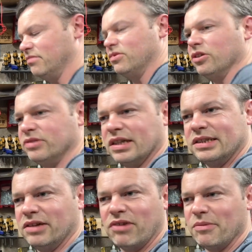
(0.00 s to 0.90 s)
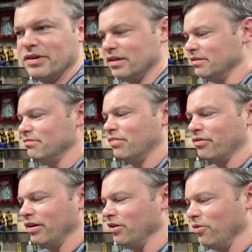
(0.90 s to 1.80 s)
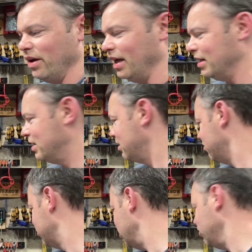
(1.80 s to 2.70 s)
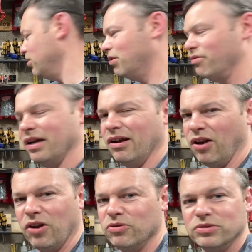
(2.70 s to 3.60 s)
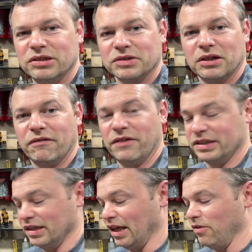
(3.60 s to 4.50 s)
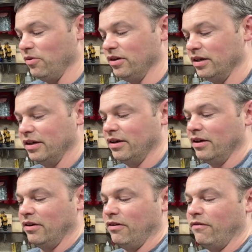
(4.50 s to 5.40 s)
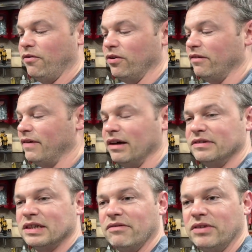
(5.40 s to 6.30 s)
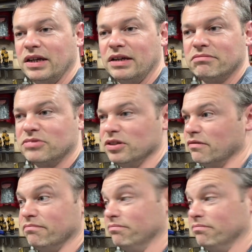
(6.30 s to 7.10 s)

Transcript: 260 Remington, 308, 223, loads of stuff fits in that one. 4570 does